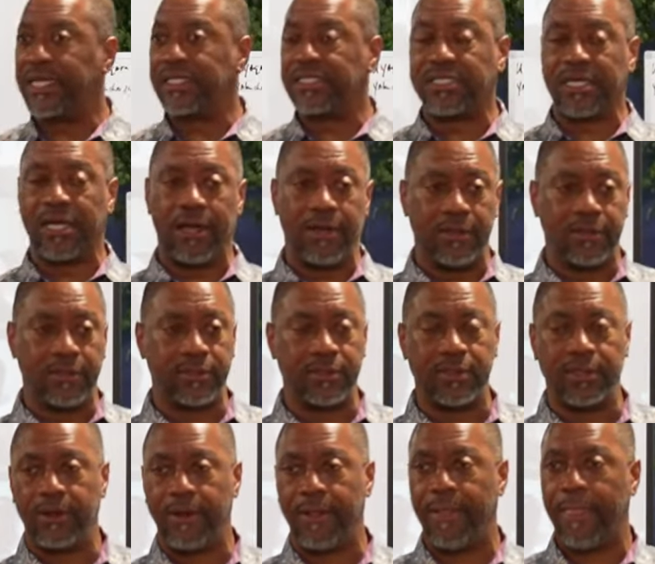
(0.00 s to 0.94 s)
song.
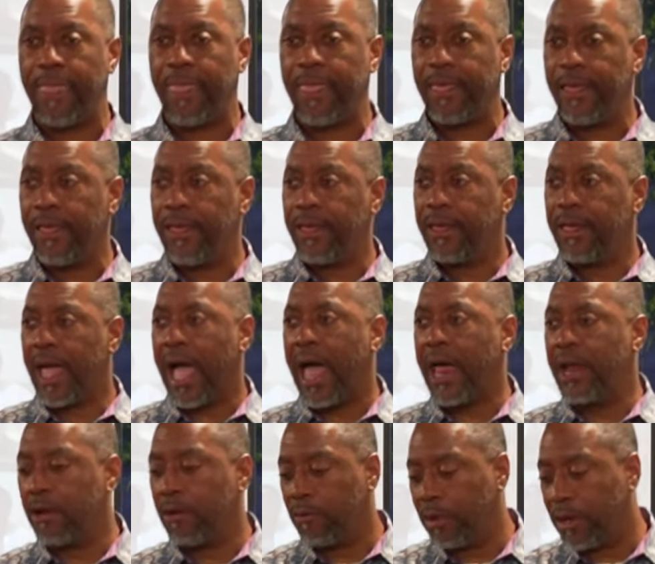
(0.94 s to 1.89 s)
I
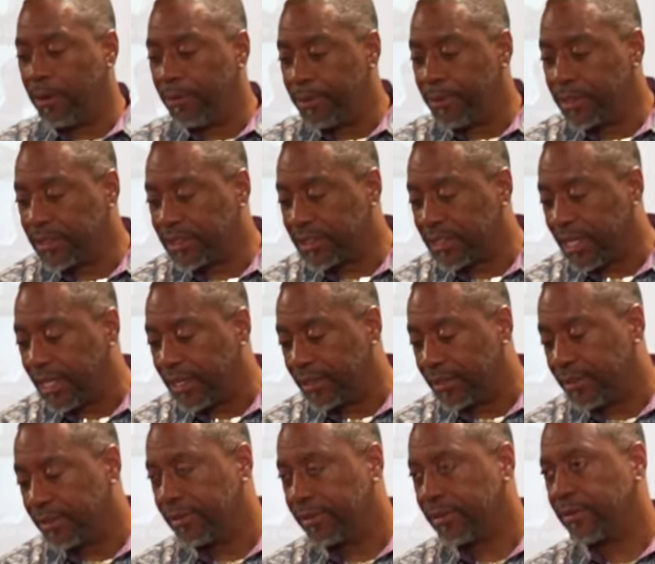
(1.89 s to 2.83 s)
know what the book's saying.
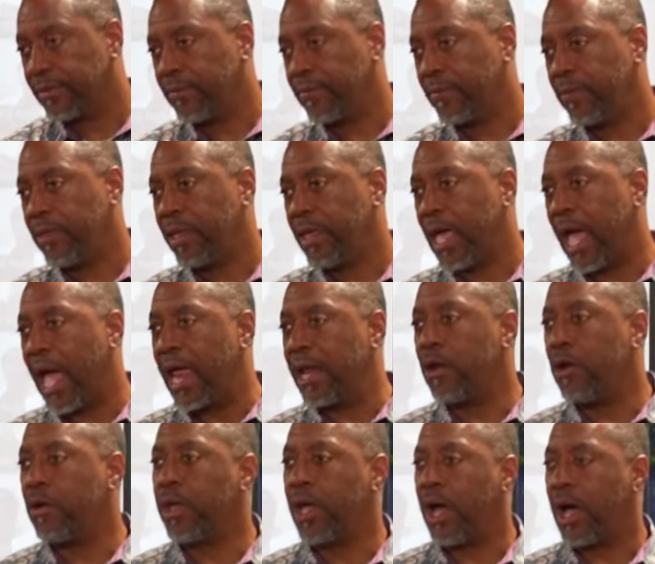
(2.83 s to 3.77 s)
I
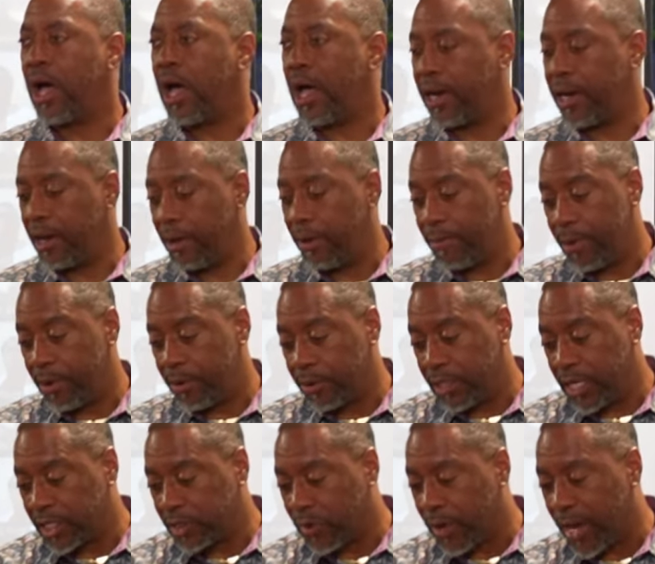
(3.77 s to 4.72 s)
know he a hard dog
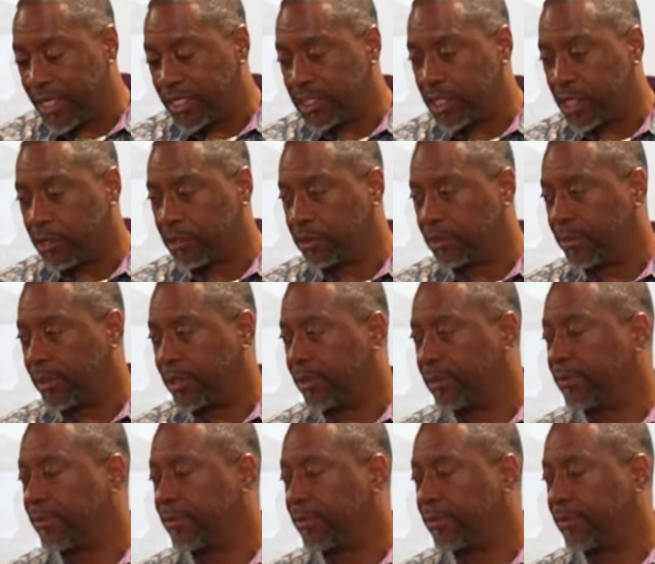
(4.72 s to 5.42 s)
That's why he chose me.